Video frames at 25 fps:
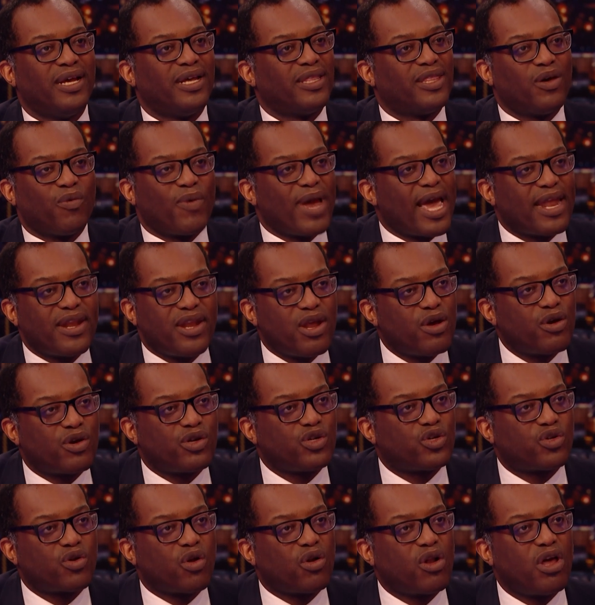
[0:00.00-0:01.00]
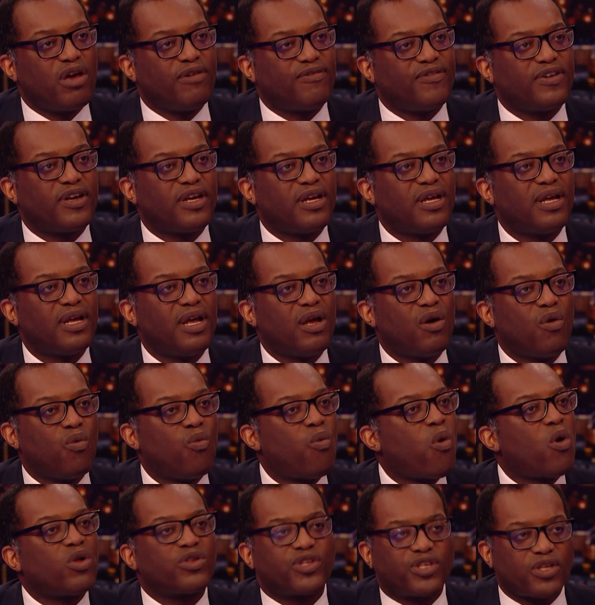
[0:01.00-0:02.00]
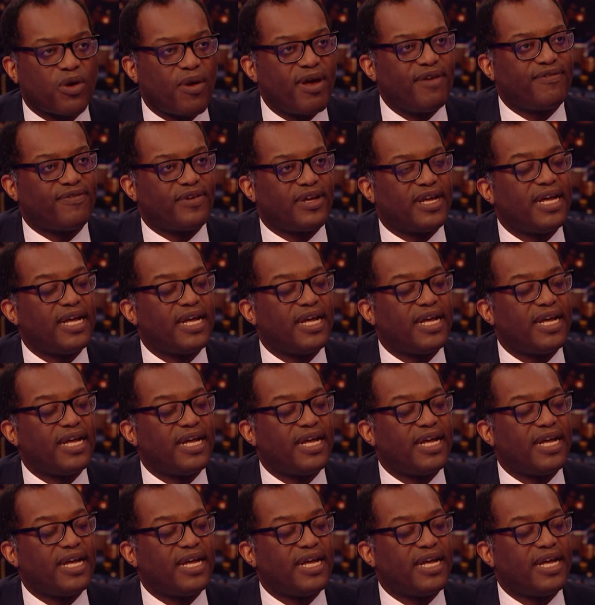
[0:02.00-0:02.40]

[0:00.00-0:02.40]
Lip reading: that we had no control over whatsoever.